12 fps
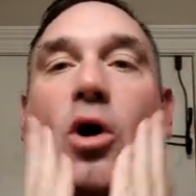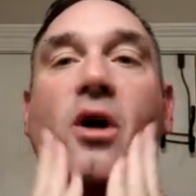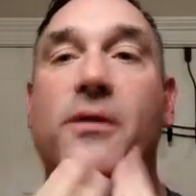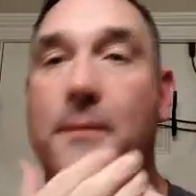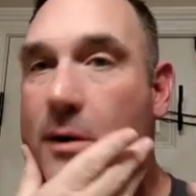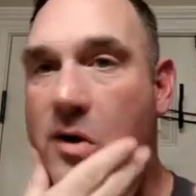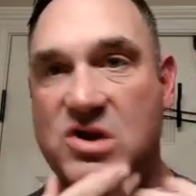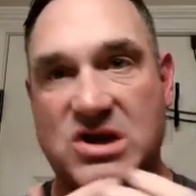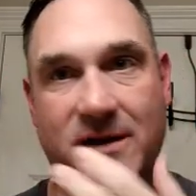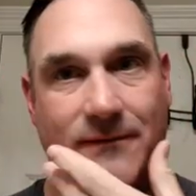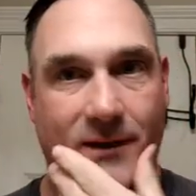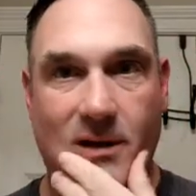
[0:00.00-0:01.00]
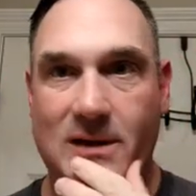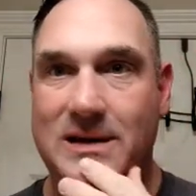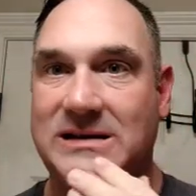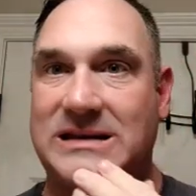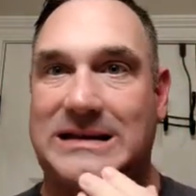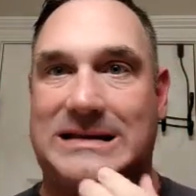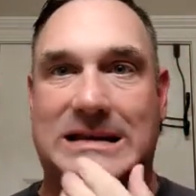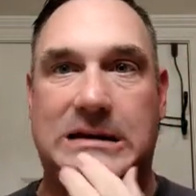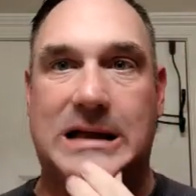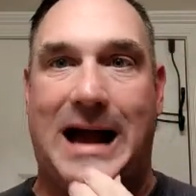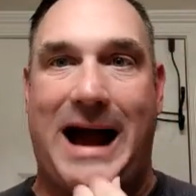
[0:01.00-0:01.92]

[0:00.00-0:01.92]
good the post shave feel is until